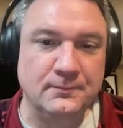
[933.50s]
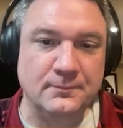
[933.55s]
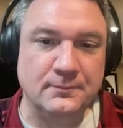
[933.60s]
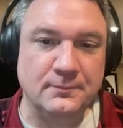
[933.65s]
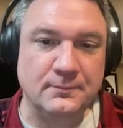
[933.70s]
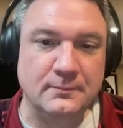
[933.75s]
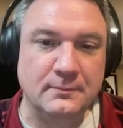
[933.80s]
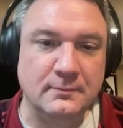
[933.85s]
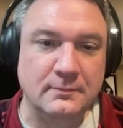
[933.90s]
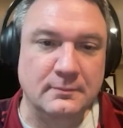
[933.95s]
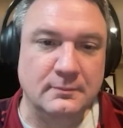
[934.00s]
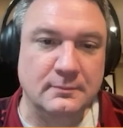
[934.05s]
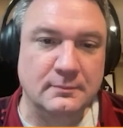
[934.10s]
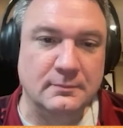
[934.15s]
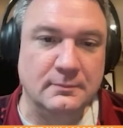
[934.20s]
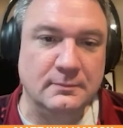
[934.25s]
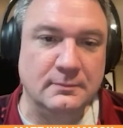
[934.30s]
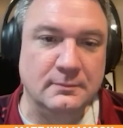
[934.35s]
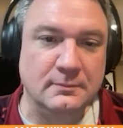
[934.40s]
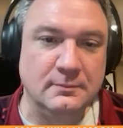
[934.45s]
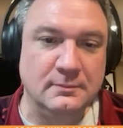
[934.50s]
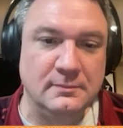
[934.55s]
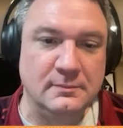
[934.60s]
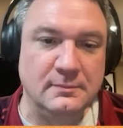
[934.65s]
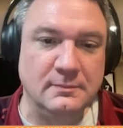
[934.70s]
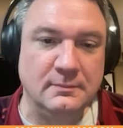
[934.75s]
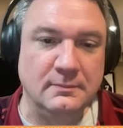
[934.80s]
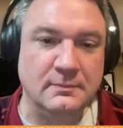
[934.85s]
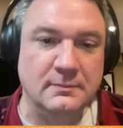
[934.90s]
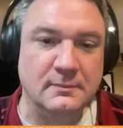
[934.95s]

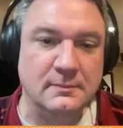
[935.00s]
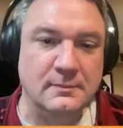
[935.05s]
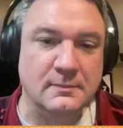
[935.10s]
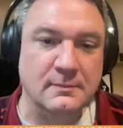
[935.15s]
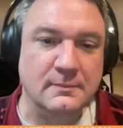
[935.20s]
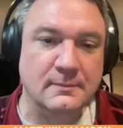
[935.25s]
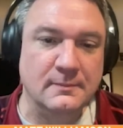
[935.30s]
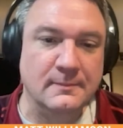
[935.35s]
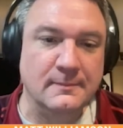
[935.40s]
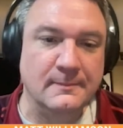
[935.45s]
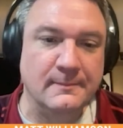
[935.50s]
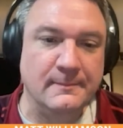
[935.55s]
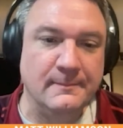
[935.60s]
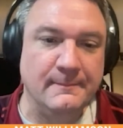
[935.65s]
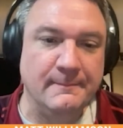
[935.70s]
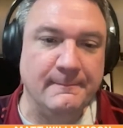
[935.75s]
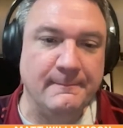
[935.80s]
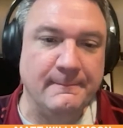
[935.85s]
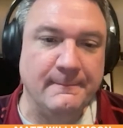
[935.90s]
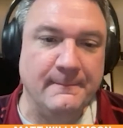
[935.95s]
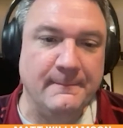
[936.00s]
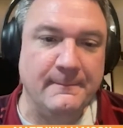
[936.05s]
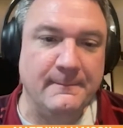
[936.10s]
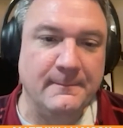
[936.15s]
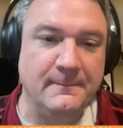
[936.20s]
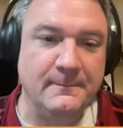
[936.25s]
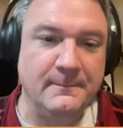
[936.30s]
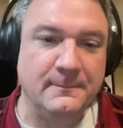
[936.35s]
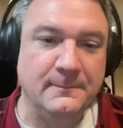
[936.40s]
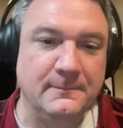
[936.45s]

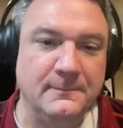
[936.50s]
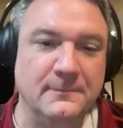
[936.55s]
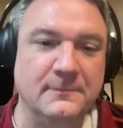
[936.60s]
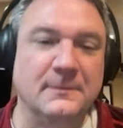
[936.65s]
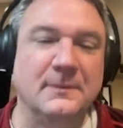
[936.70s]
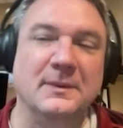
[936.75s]
This person isn't speaking.